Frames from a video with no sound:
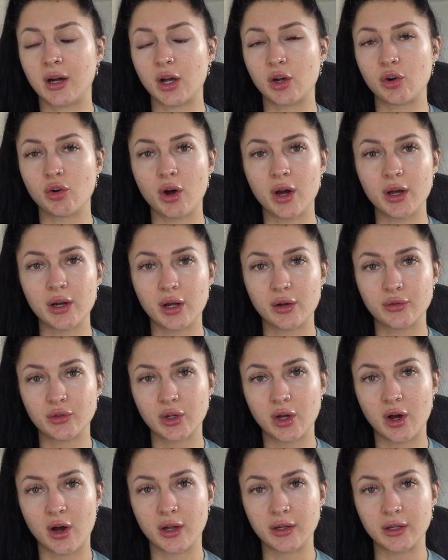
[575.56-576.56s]
cried after
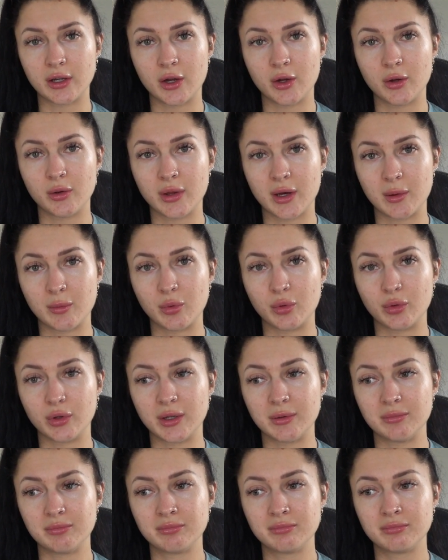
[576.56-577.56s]
cardio that
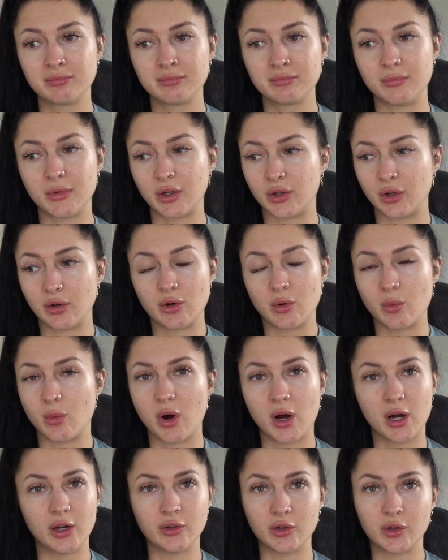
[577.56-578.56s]
morning. I don't know
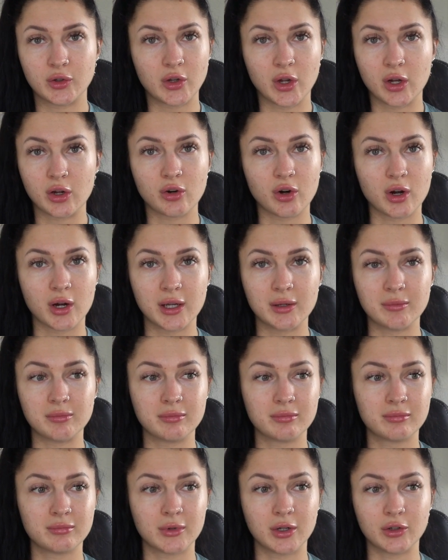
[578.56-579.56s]
why, I just started crying.
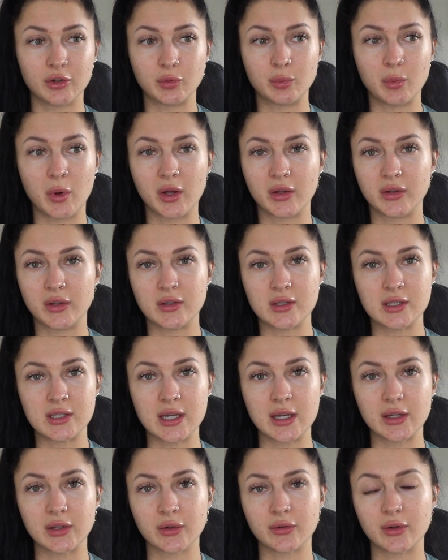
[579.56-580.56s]
I just burst into
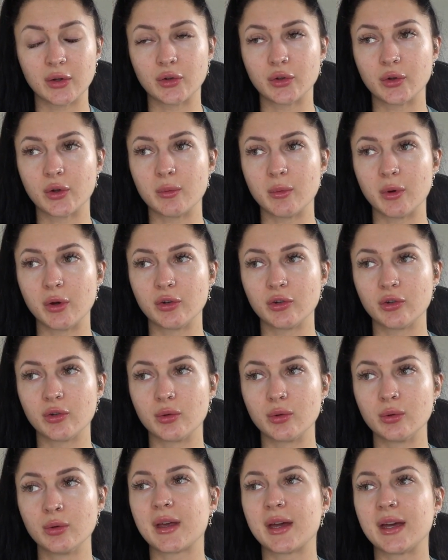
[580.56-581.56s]
tears, I felt so
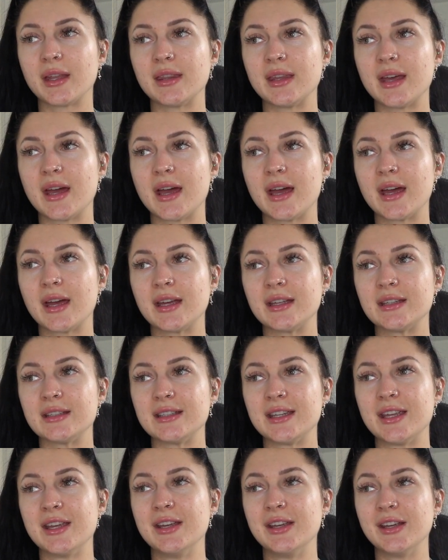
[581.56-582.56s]
emotional. And
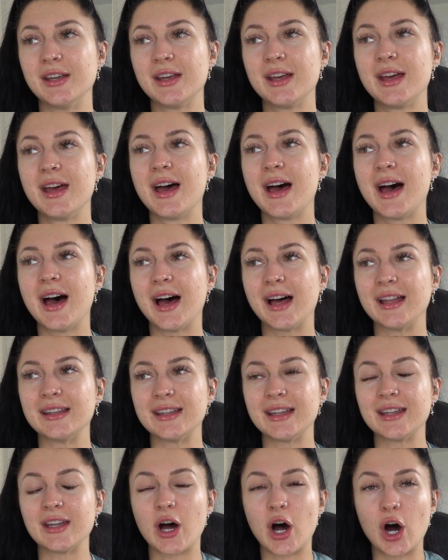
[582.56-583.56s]
then
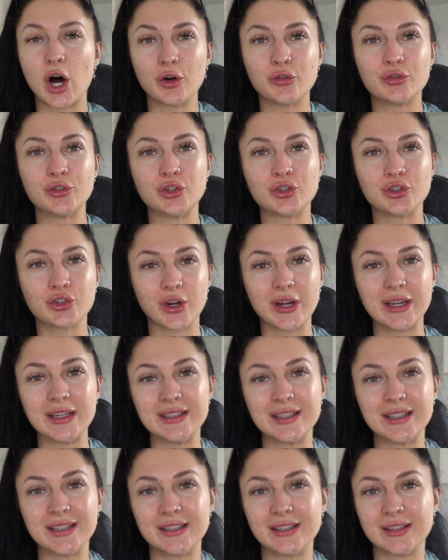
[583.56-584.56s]
after
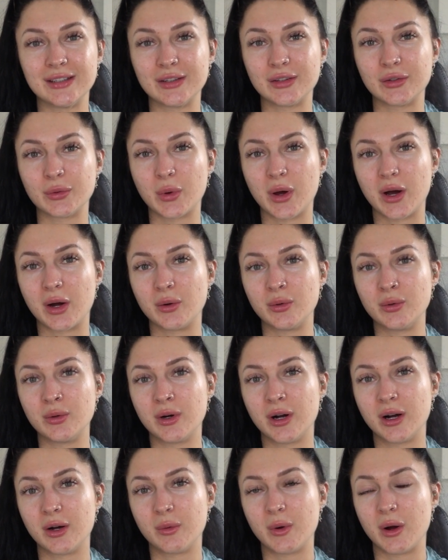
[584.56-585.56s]
training as
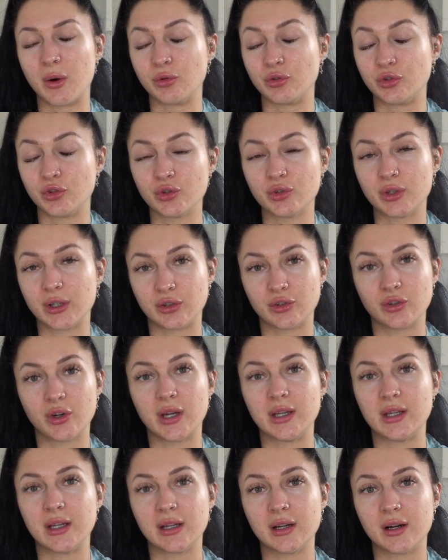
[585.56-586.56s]
well, during
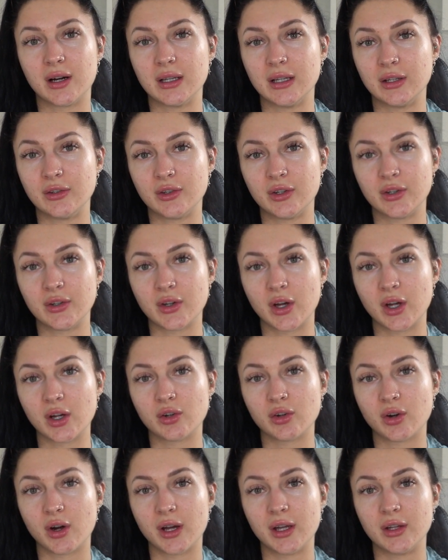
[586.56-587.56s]
training, I literally started
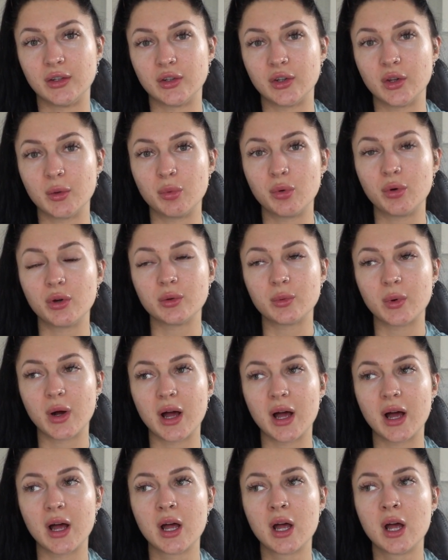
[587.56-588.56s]
crying to the point
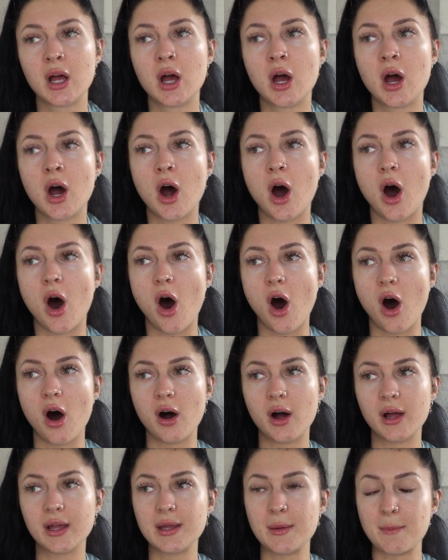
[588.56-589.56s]
where
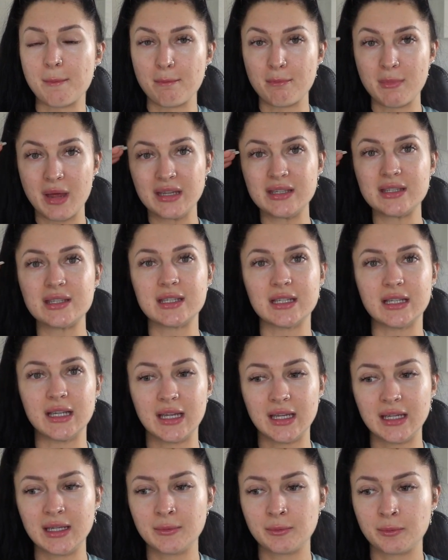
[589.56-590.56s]
I
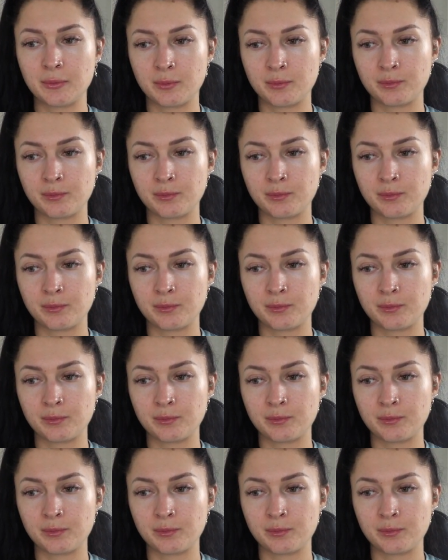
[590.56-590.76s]
mentally,